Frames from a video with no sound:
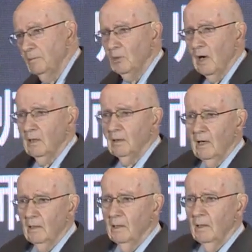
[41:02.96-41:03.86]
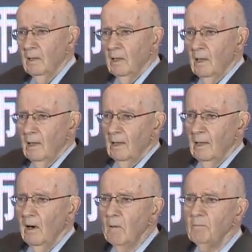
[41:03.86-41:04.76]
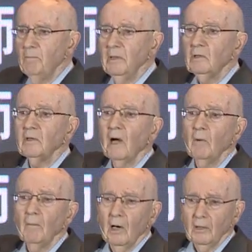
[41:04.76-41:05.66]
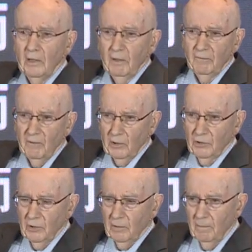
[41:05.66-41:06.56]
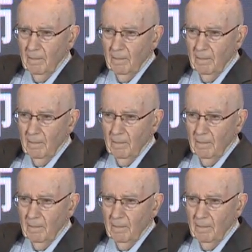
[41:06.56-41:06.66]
to Prahalad, help build our marketing function.